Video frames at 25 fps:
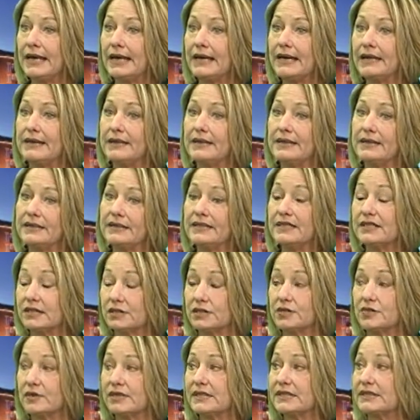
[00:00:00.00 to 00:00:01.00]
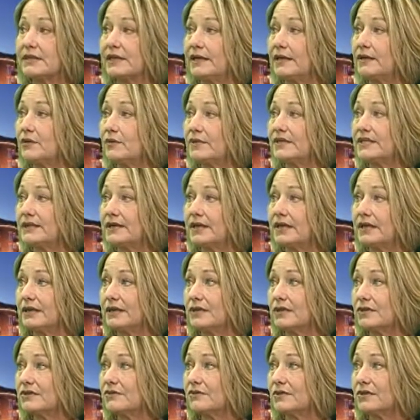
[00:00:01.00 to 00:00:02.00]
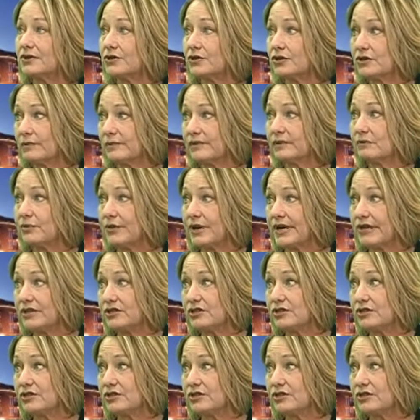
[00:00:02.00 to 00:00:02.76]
and 6 weeks later was diagnosed with a terminal brain